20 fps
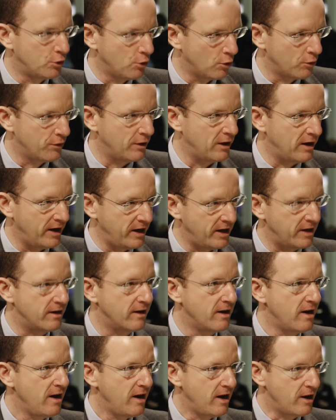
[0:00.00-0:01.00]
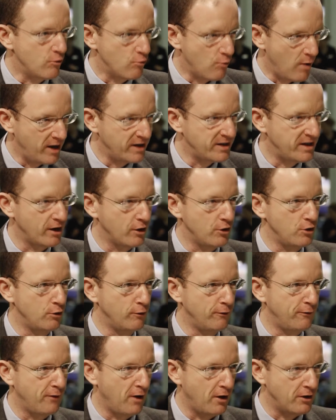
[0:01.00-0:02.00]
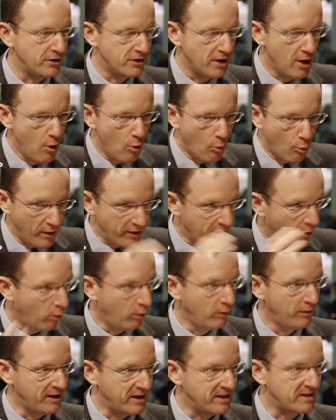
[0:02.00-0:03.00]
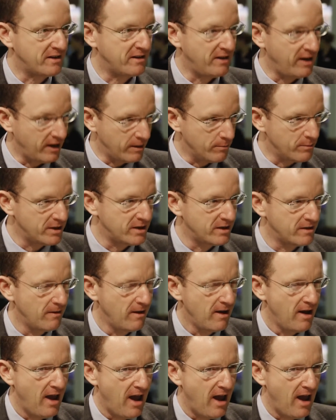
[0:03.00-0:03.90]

took the lead in raising a new fund with all these themes.